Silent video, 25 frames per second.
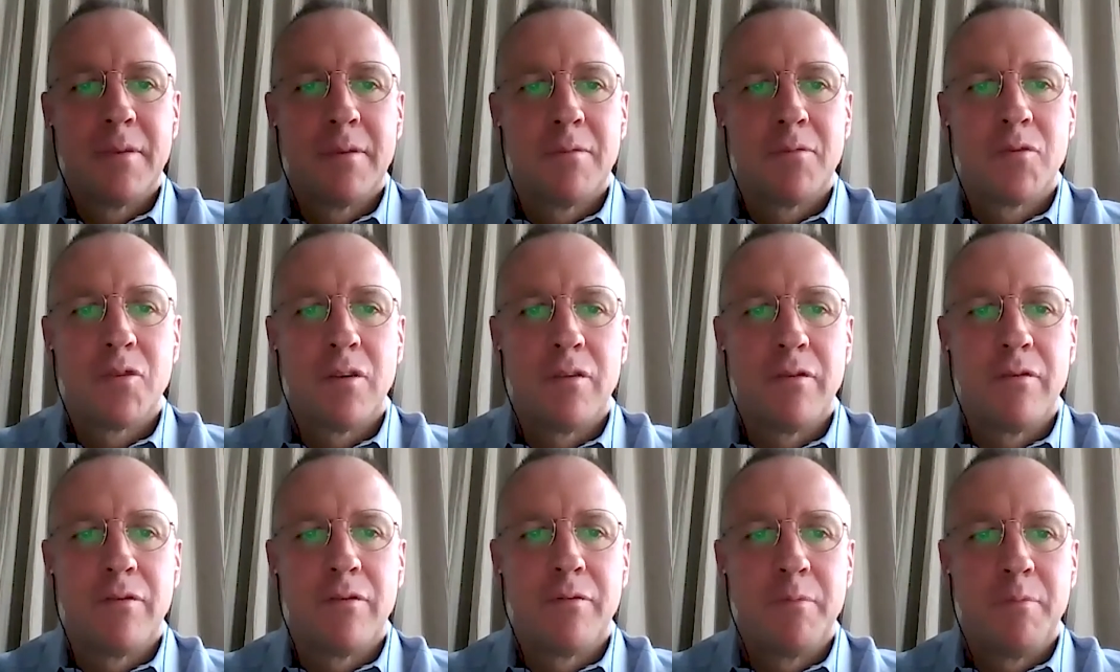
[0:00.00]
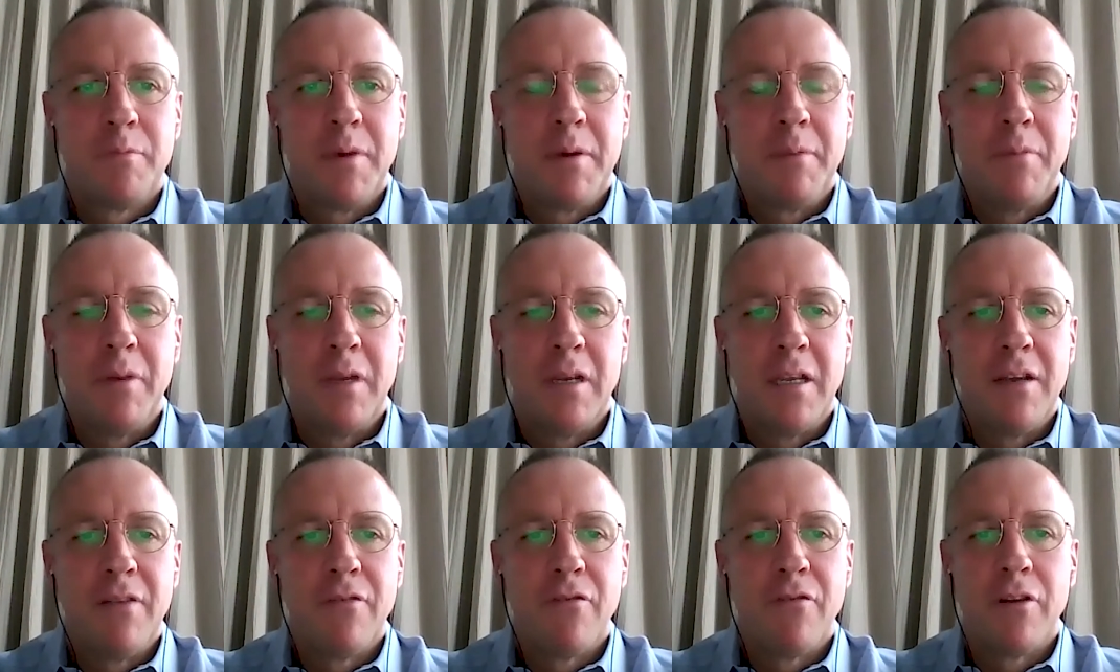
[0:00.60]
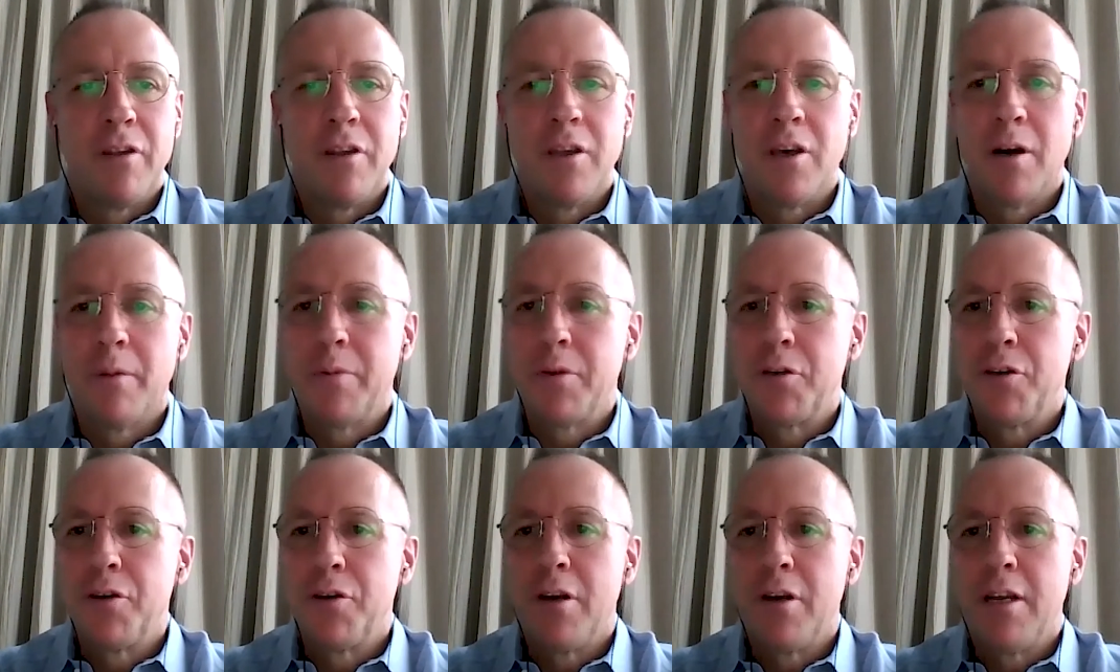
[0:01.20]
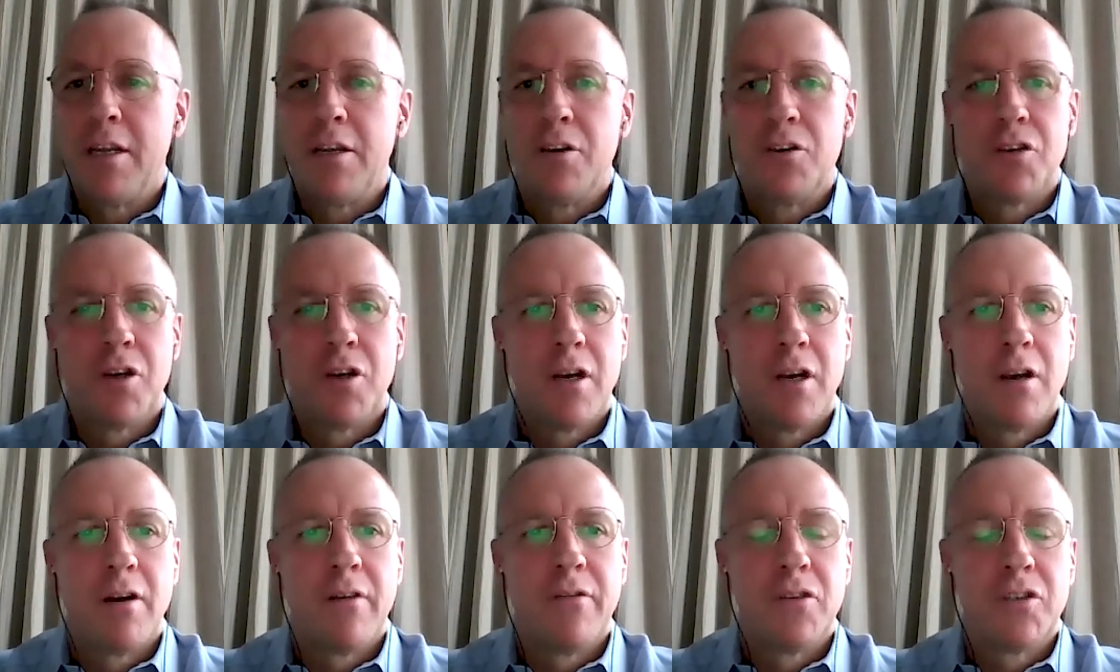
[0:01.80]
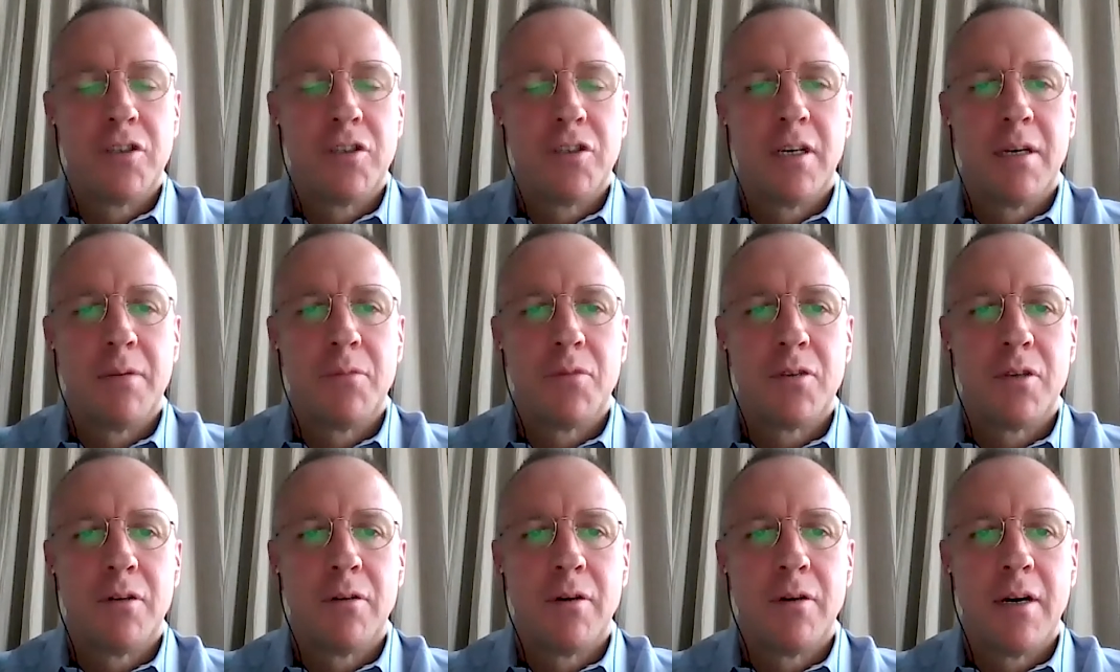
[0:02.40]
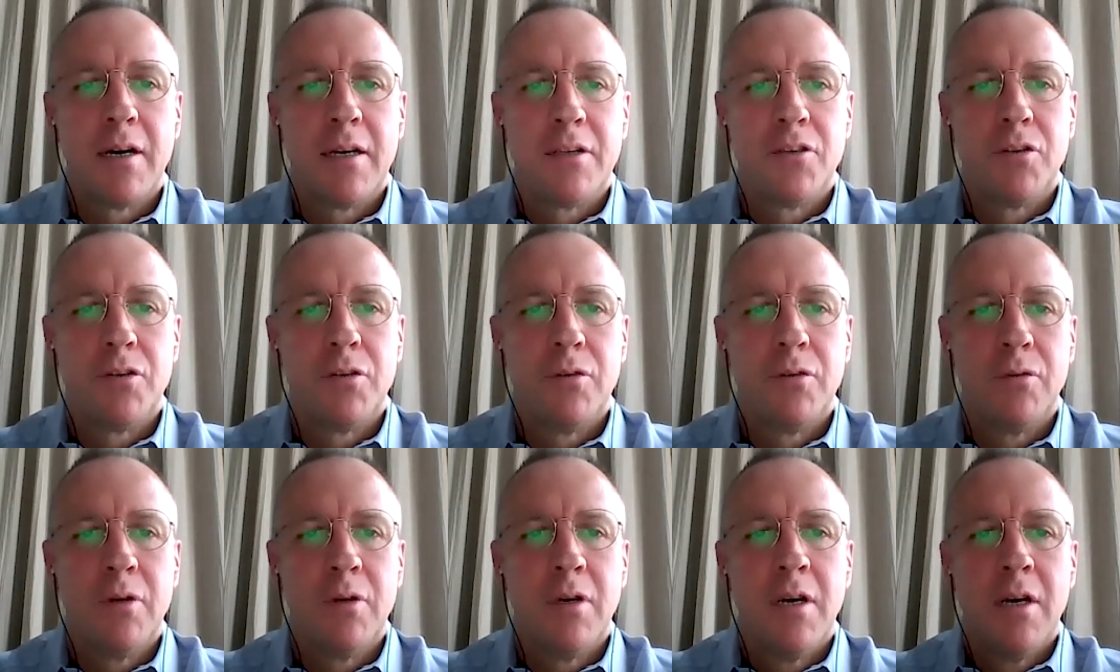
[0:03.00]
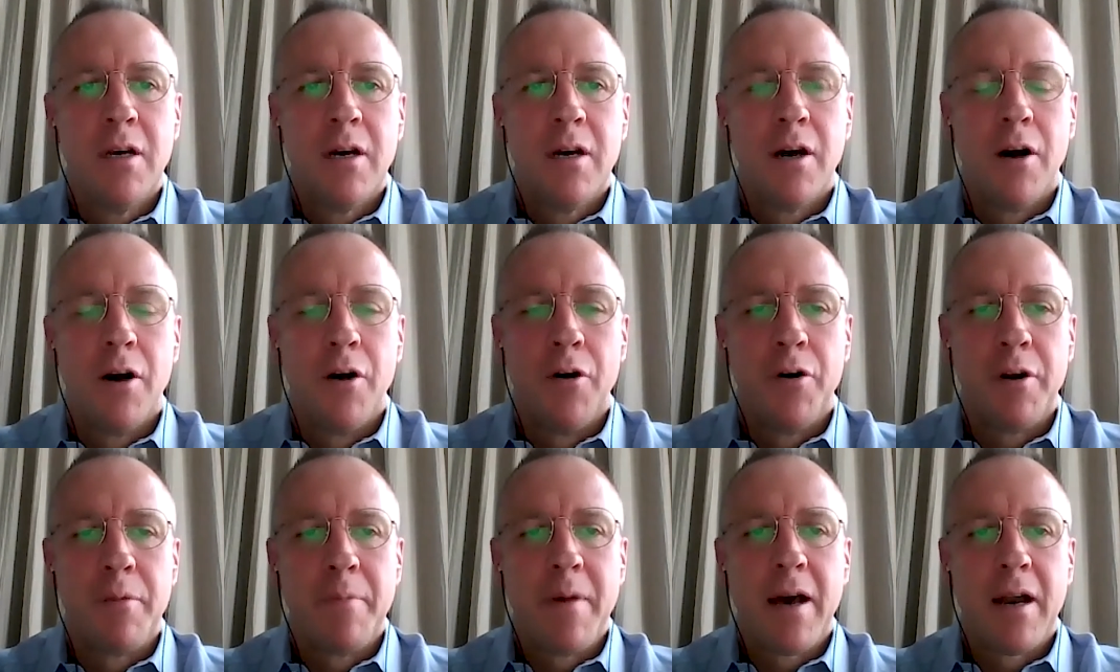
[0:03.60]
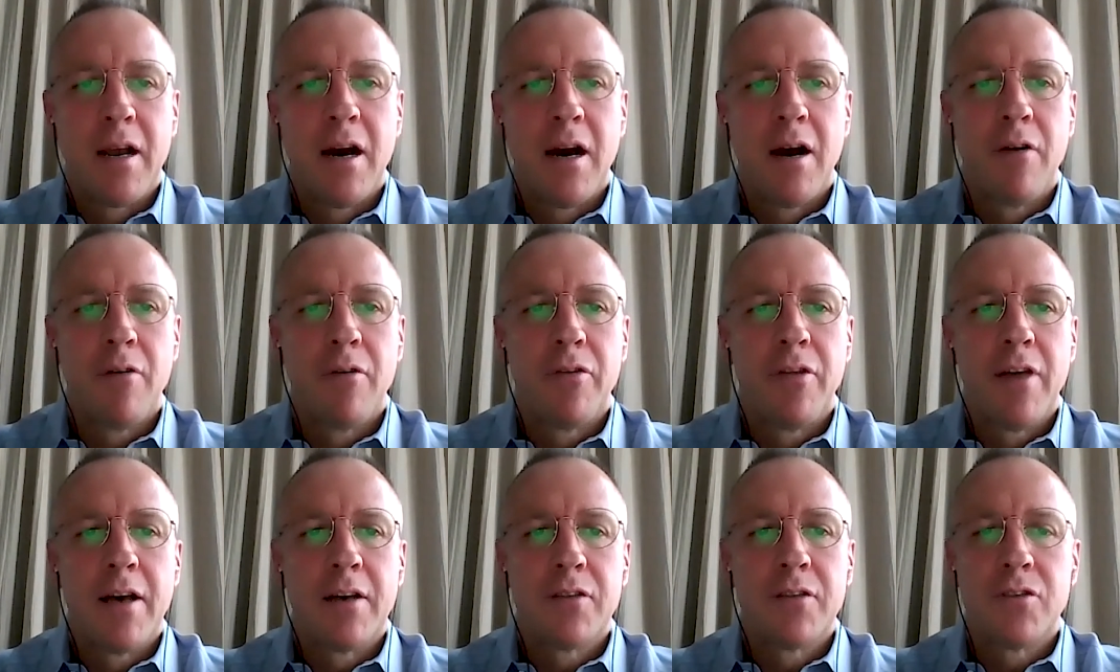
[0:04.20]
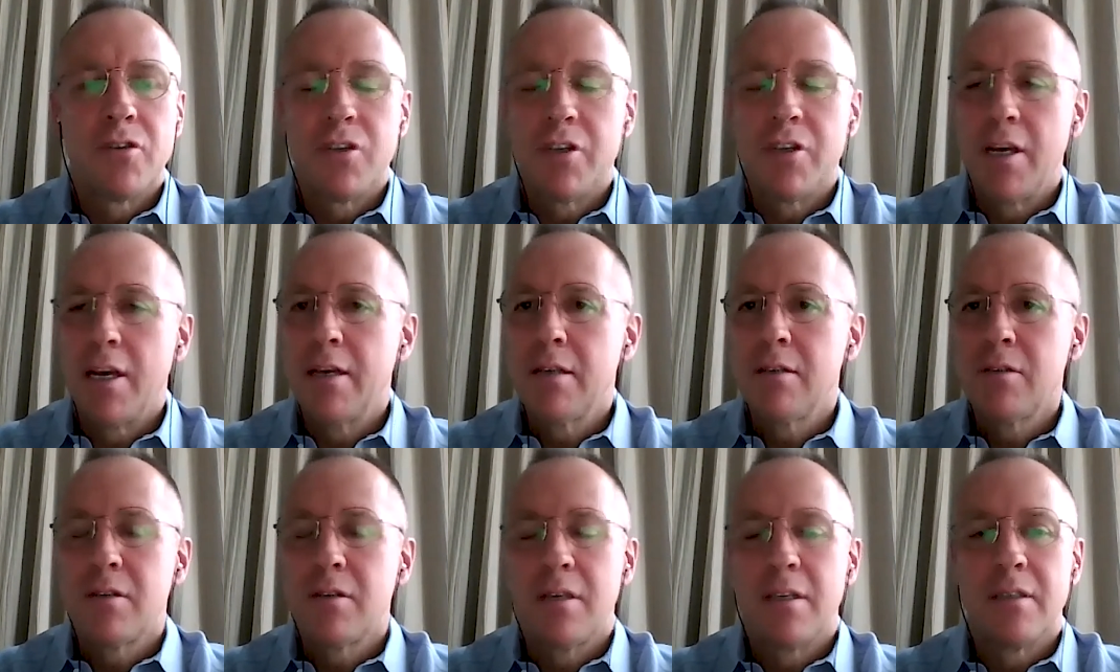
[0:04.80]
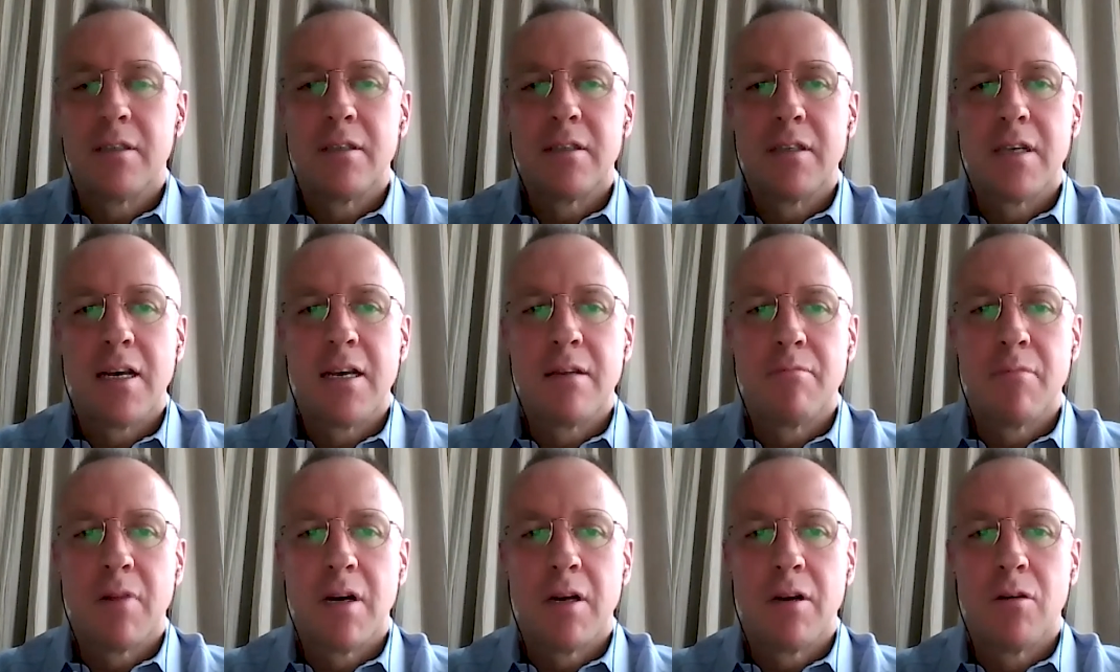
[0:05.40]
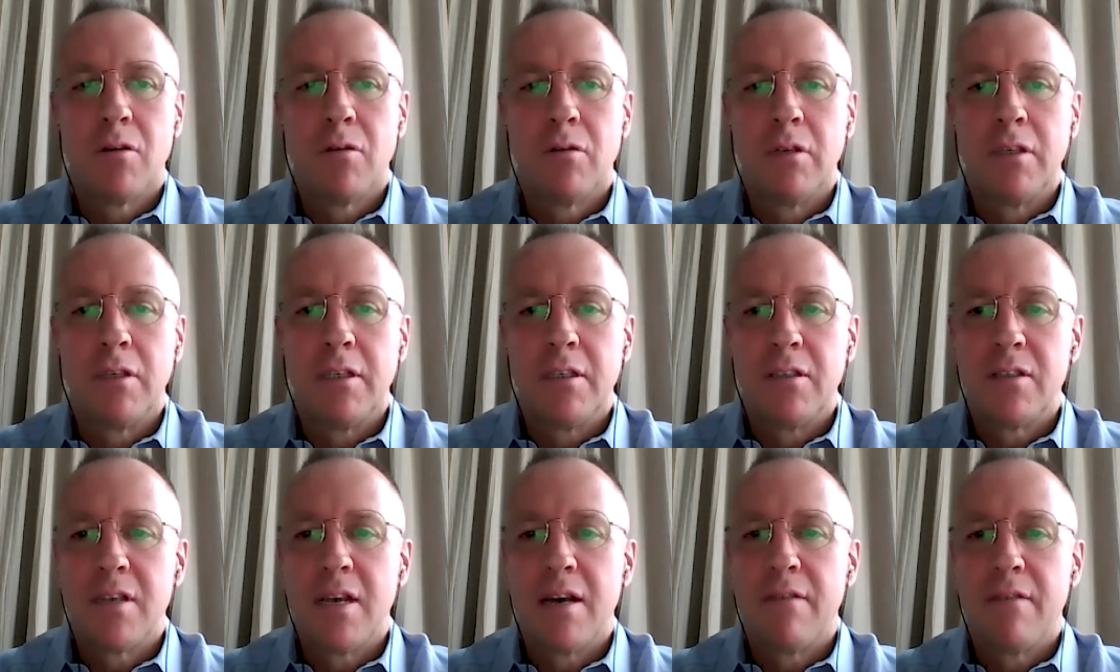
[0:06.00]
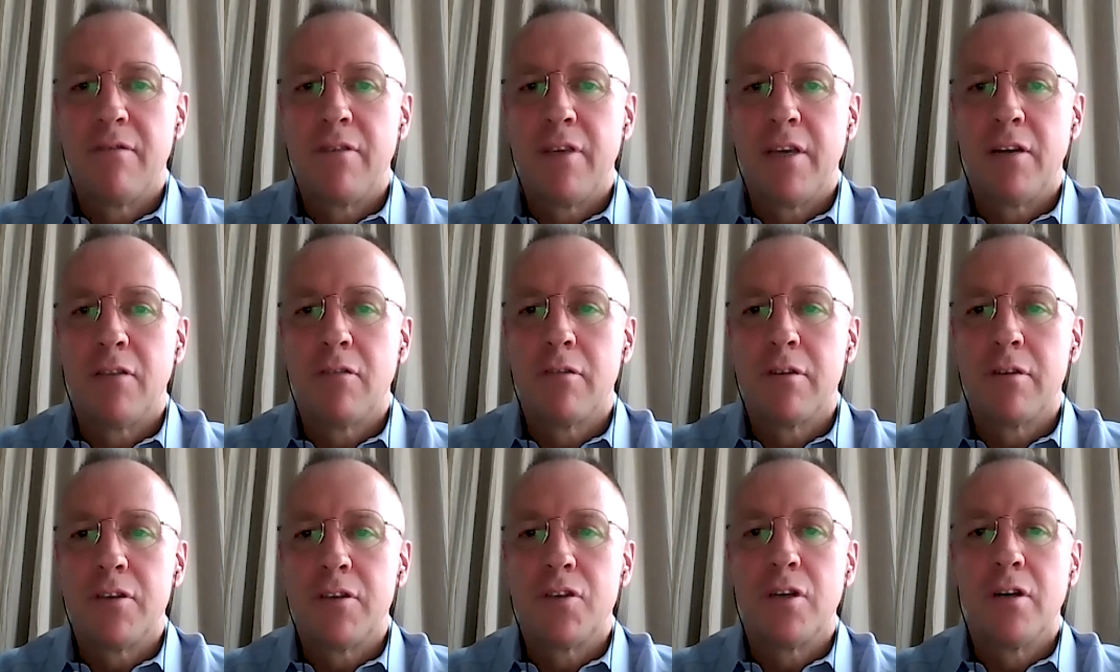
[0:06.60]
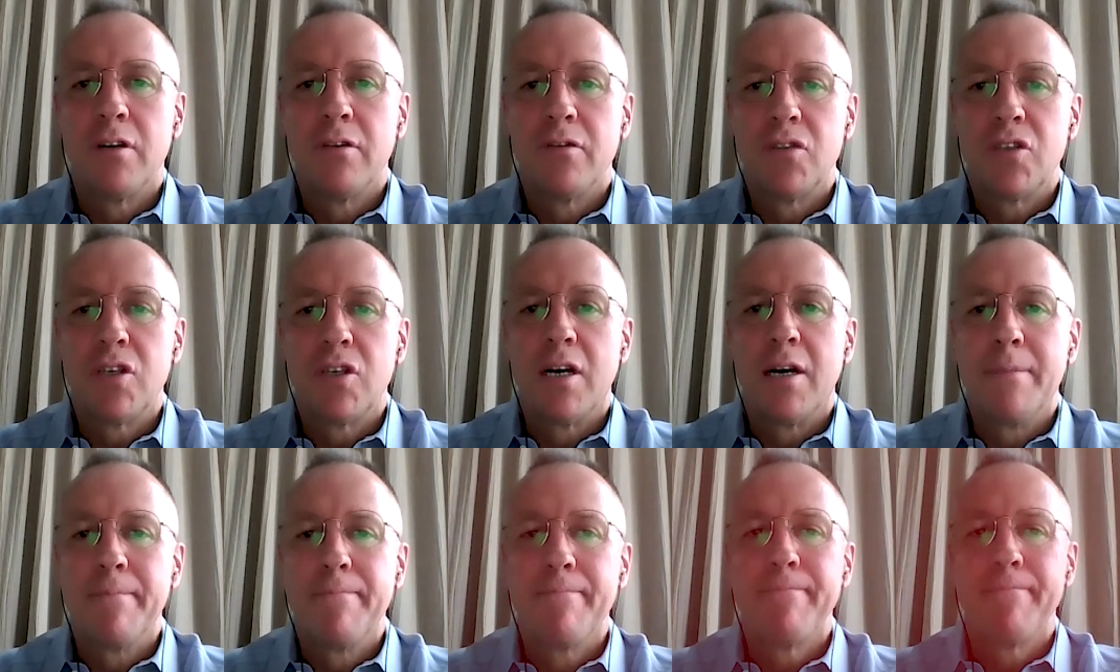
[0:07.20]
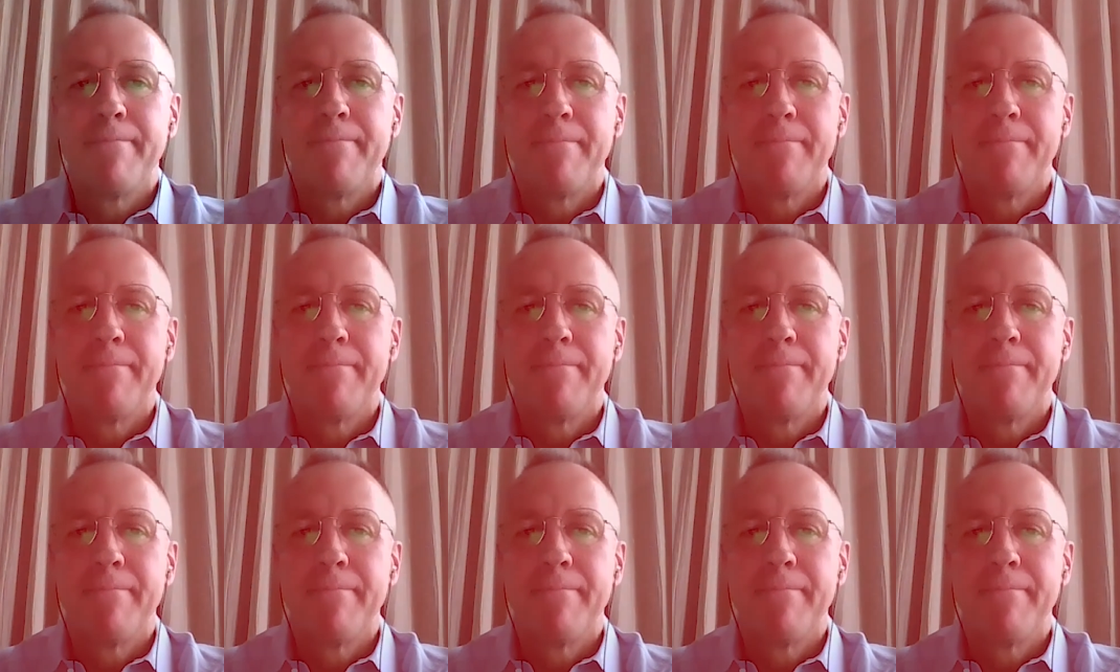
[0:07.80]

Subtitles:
Sort of big believer in the opportunity in China over time. So I do own about 100,000 shares, and my holdings have increased over time.